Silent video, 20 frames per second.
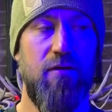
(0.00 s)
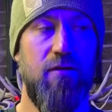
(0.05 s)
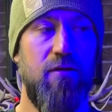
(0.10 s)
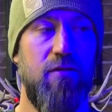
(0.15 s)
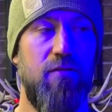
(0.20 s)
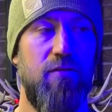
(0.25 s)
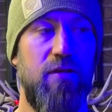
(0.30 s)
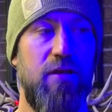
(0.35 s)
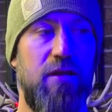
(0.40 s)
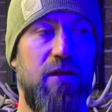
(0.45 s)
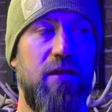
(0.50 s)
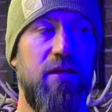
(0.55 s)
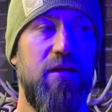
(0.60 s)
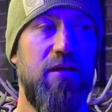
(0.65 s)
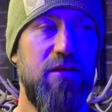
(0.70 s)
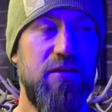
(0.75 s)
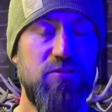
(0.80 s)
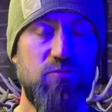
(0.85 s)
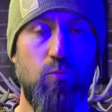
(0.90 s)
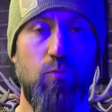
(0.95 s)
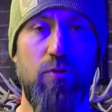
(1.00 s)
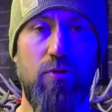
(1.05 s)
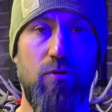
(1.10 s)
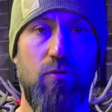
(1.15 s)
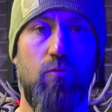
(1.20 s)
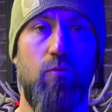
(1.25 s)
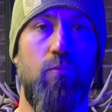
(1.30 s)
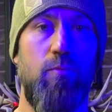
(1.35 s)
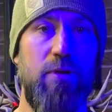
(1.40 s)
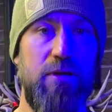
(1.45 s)
that His will
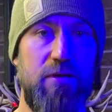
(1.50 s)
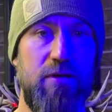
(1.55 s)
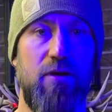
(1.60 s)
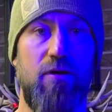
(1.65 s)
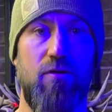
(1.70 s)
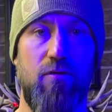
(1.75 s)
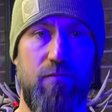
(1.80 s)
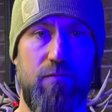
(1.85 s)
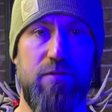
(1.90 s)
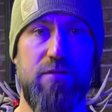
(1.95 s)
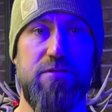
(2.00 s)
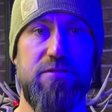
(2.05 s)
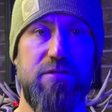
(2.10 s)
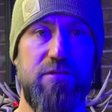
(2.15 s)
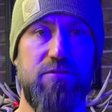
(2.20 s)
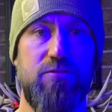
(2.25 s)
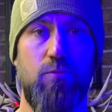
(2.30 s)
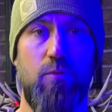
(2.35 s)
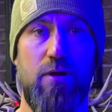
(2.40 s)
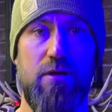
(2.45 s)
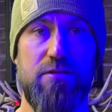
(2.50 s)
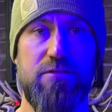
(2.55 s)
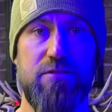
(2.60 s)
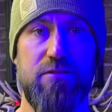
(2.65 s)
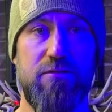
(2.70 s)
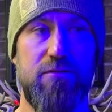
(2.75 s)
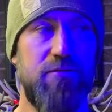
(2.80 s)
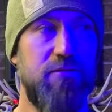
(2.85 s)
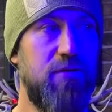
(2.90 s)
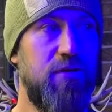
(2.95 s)
will be done over this situation,
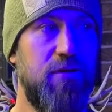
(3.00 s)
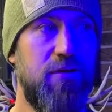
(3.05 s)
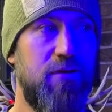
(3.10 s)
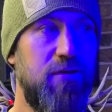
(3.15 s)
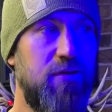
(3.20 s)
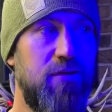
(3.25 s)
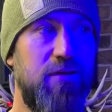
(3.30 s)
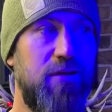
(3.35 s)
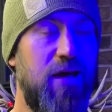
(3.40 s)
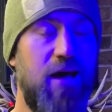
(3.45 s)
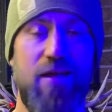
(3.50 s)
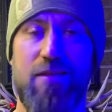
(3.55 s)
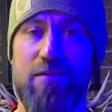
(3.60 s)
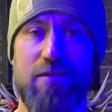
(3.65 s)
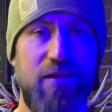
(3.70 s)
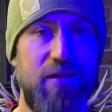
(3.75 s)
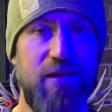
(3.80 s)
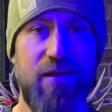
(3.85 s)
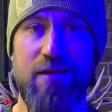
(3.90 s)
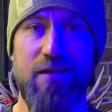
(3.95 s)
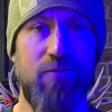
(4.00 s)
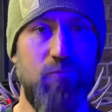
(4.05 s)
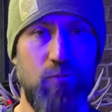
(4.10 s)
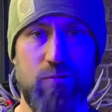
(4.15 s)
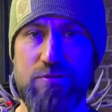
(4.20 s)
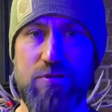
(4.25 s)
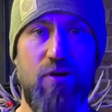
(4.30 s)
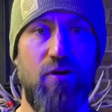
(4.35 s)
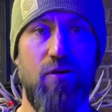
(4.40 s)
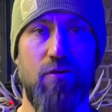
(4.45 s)
not the end
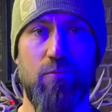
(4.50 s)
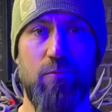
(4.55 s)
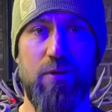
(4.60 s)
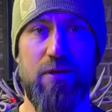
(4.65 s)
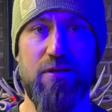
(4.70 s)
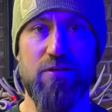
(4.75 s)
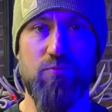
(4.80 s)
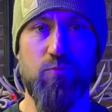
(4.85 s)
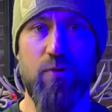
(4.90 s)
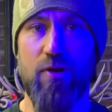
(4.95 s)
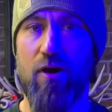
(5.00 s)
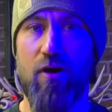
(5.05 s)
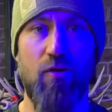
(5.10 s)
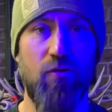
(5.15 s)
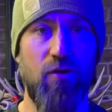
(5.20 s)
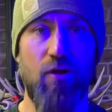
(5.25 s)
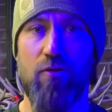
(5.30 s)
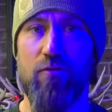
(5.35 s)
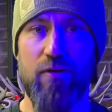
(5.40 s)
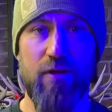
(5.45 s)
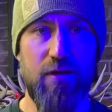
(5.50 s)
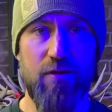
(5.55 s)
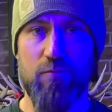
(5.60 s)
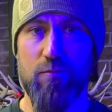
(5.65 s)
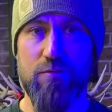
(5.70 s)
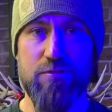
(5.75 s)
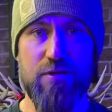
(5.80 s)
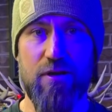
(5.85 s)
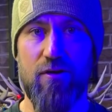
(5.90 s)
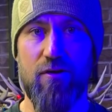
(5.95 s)
result, because we all know the end
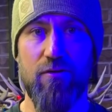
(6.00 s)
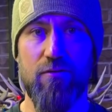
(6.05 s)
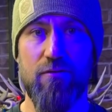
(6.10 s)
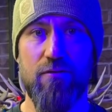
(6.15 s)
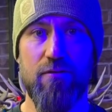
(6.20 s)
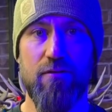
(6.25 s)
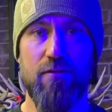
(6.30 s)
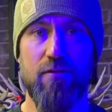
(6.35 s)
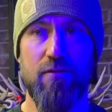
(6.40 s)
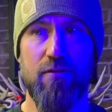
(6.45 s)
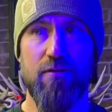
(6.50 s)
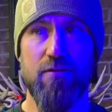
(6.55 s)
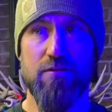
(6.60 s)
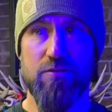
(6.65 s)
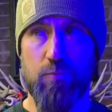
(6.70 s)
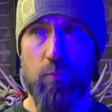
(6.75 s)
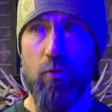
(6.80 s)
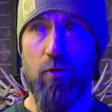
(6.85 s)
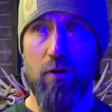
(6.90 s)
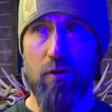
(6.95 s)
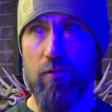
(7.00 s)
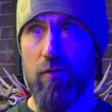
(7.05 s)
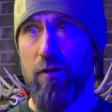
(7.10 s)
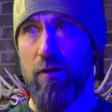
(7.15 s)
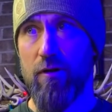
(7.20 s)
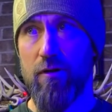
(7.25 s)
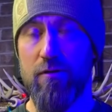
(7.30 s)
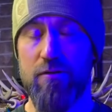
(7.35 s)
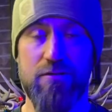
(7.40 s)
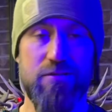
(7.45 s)
result. Spoiler
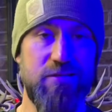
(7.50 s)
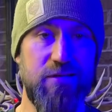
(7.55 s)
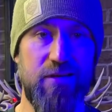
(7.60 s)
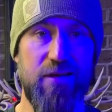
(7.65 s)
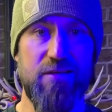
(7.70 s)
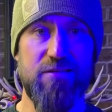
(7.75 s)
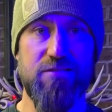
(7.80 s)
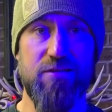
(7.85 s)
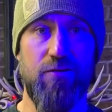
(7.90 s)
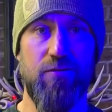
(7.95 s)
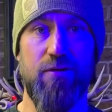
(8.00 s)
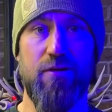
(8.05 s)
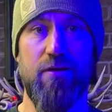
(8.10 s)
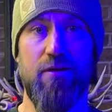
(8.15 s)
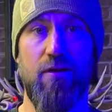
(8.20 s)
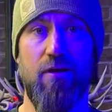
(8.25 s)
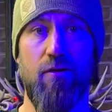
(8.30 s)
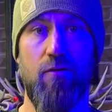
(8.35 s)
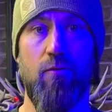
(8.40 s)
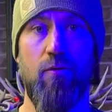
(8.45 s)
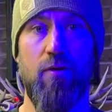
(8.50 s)
alert, just in case y'all didn't know,